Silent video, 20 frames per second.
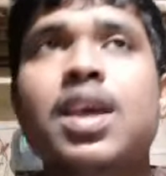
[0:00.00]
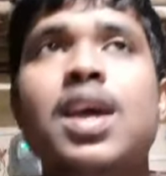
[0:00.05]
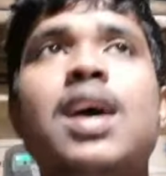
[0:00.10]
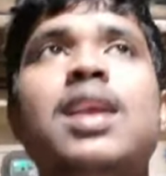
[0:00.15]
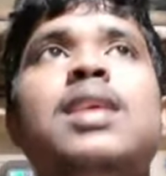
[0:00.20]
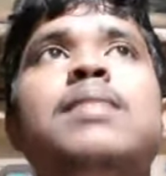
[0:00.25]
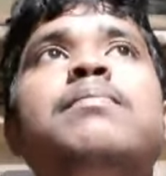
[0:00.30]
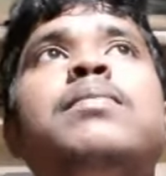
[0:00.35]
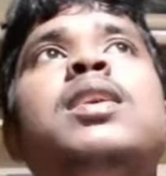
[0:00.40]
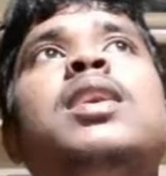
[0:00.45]

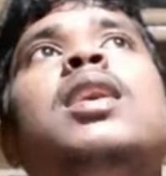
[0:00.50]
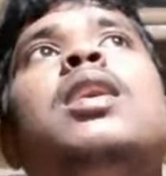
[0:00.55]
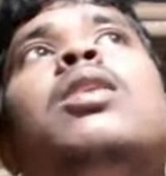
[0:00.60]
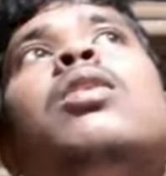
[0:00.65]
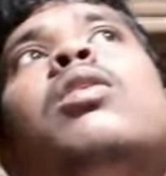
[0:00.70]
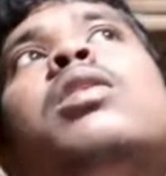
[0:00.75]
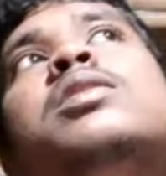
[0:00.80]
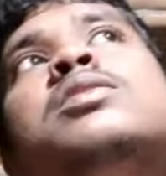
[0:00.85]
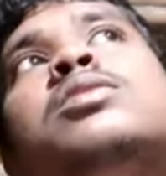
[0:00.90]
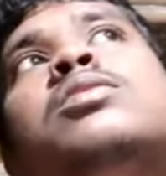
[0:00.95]
An empirical
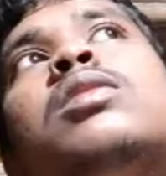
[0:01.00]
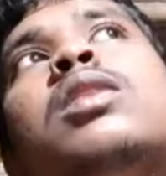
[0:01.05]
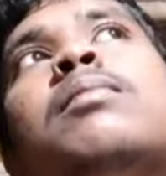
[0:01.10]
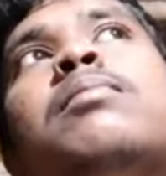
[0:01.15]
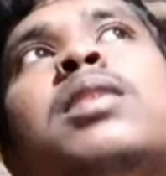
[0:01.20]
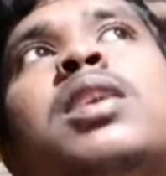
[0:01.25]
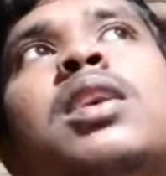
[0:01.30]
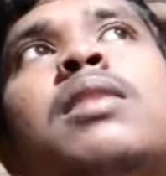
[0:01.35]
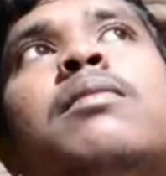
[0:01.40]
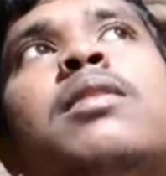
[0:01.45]
law is not
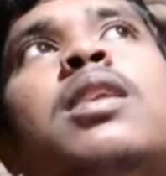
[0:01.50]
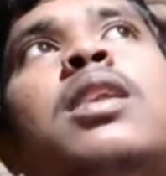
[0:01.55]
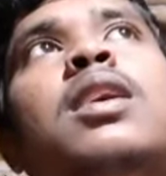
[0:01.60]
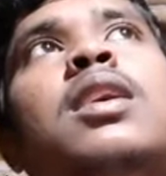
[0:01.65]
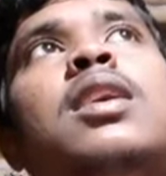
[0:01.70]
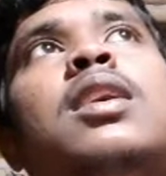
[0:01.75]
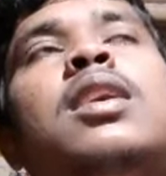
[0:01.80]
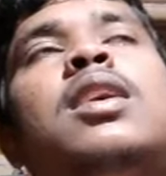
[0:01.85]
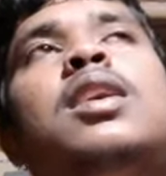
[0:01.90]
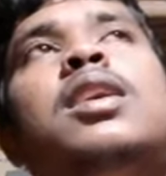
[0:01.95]
applicable
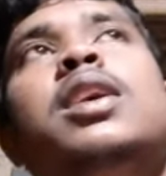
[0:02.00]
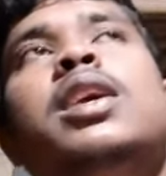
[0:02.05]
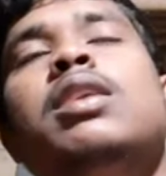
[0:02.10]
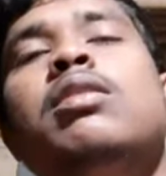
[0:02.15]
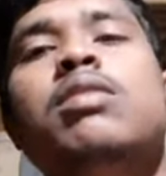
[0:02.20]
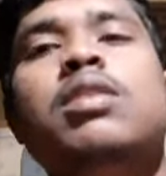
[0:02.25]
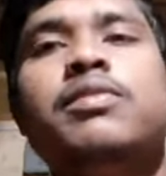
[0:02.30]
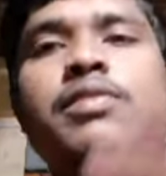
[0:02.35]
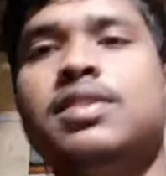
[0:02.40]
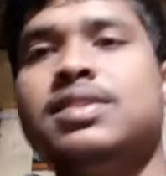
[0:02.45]

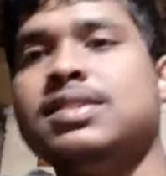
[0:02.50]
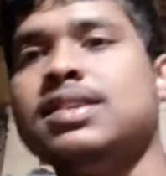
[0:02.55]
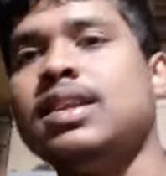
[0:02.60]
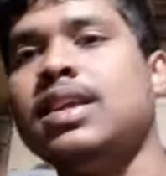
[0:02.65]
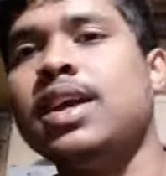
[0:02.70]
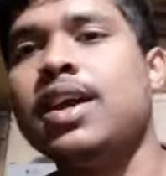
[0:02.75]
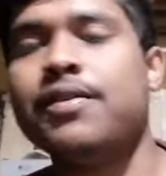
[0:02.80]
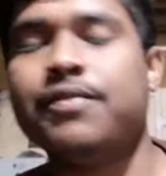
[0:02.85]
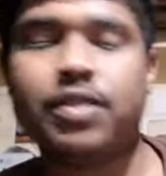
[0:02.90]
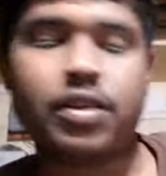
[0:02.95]

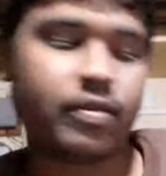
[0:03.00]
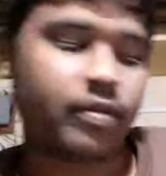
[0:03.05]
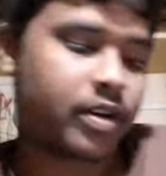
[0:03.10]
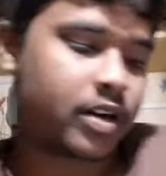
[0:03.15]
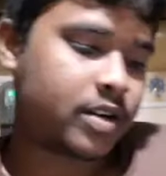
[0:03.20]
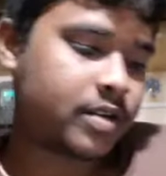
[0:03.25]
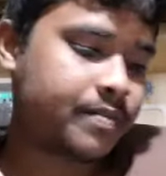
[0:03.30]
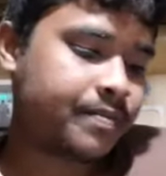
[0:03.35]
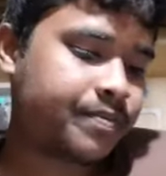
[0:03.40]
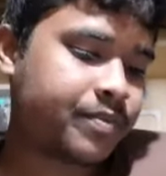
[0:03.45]
universally
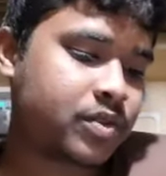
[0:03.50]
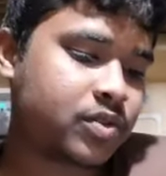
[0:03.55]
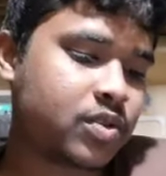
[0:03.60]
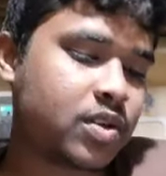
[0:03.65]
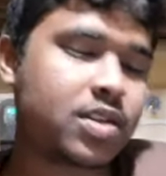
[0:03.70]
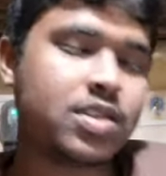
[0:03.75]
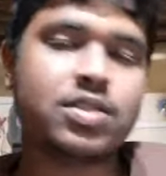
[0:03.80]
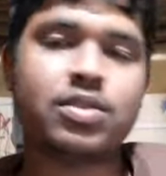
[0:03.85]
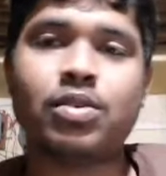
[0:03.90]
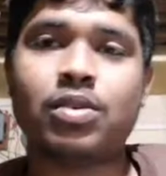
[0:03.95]
everywhere, so
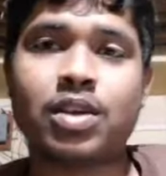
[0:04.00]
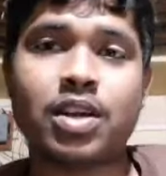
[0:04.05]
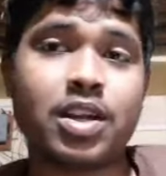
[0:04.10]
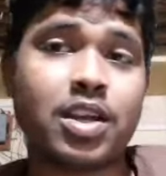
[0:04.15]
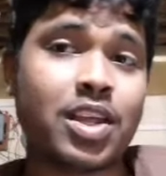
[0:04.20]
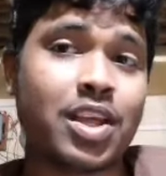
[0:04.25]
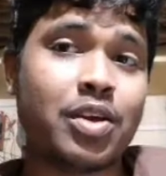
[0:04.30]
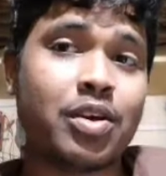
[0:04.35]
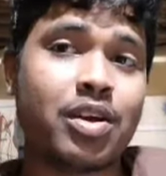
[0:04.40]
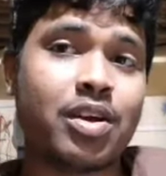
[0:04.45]
it is not
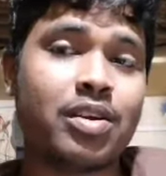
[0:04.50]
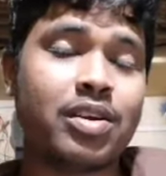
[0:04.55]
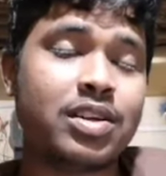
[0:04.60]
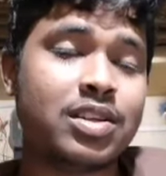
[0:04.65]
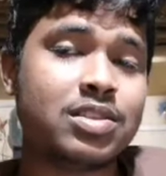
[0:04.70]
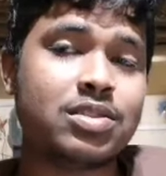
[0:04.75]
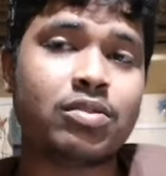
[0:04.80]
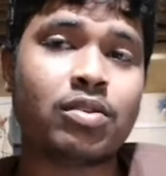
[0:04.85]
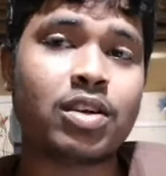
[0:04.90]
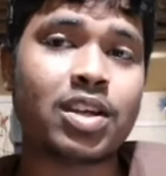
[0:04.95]

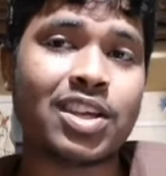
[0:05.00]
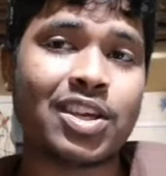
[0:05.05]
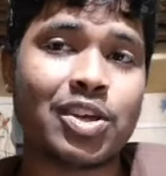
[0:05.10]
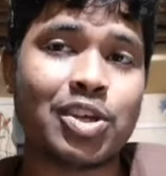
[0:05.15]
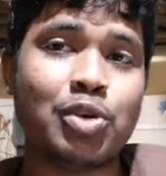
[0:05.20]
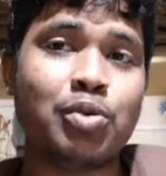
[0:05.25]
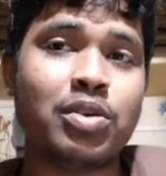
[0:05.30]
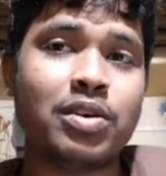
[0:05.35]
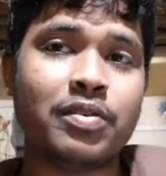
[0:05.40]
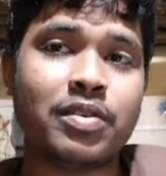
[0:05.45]
a
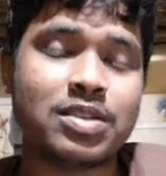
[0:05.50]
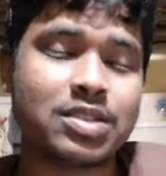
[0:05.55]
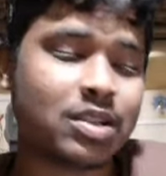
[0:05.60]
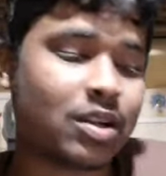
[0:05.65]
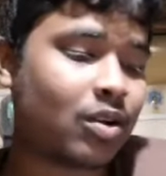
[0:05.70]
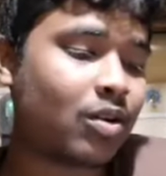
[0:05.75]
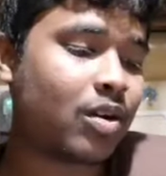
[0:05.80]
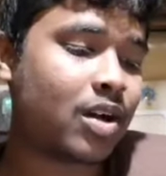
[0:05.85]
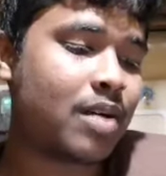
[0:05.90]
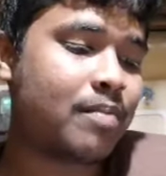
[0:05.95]

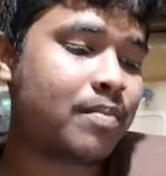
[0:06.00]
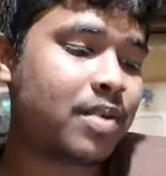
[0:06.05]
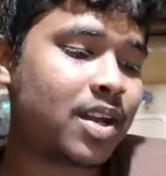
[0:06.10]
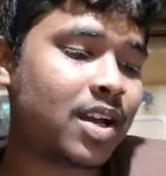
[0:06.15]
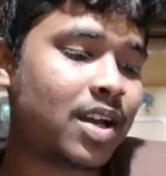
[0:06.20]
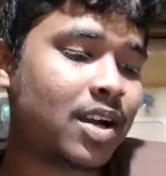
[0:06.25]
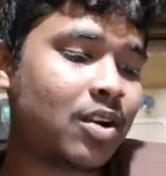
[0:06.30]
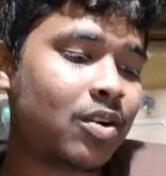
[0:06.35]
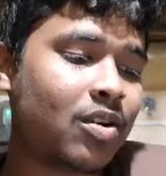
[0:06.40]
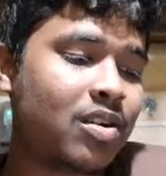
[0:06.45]
universal law.
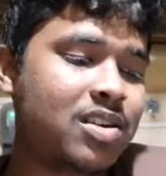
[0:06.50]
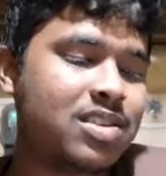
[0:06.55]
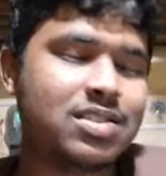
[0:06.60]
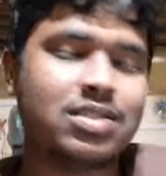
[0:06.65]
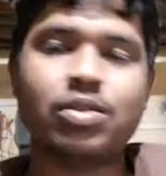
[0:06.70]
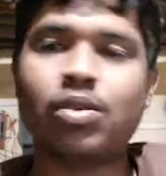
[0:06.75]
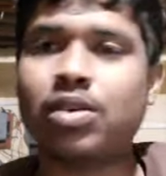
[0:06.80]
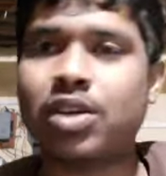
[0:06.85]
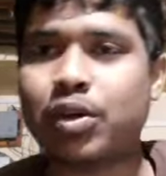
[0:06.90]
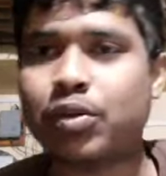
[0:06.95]
Empirical law
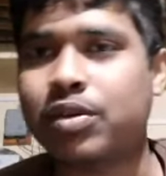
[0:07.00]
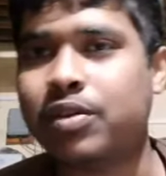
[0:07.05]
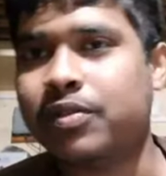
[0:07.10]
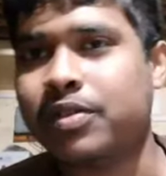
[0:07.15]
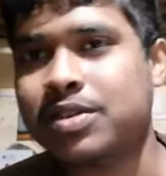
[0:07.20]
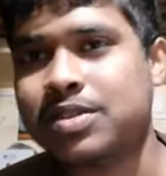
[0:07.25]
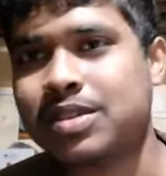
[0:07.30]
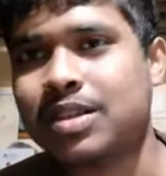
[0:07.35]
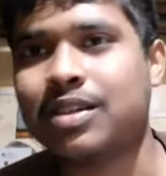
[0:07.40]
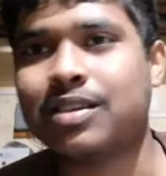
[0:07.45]
is not
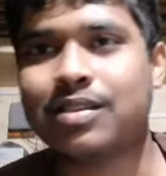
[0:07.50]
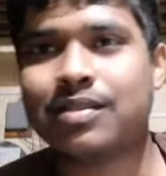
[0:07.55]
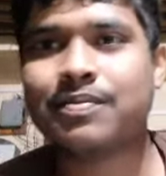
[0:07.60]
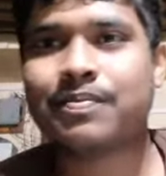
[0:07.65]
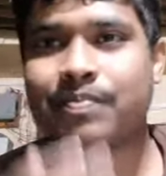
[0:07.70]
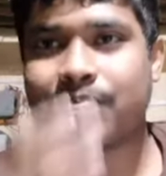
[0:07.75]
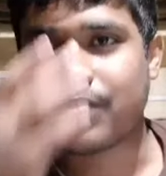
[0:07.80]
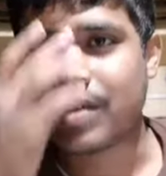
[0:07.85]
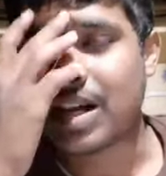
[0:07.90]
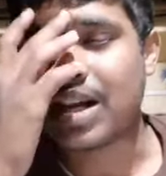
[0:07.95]

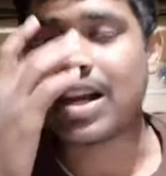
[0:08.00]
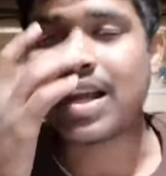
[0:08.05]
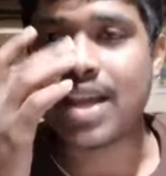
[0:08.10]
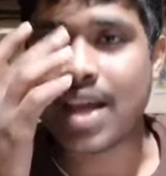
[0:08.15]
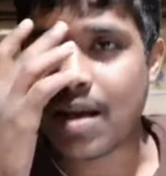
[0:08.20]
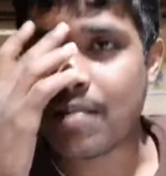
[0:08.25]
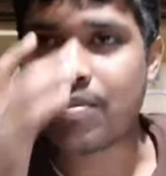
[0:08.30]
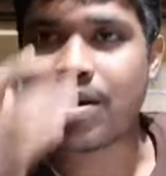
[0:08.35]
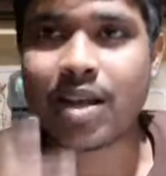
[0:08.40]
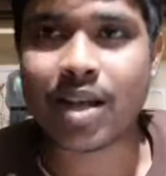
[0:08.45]

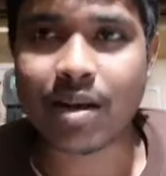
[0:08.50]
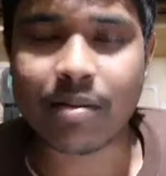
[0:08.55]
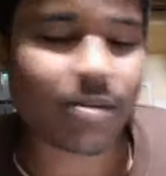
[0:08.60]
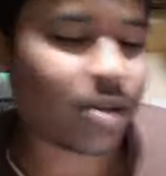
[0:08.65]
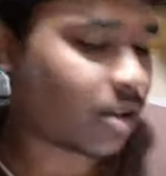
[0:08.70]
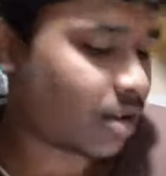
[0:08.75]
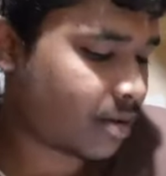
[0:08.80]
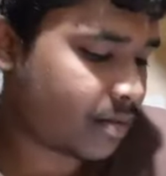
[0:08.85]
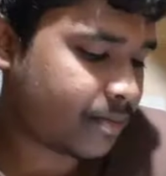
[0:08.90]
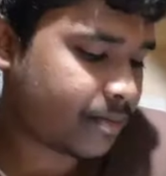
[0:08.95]
universally
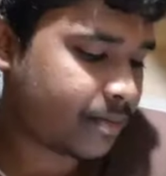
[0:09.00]
applicable.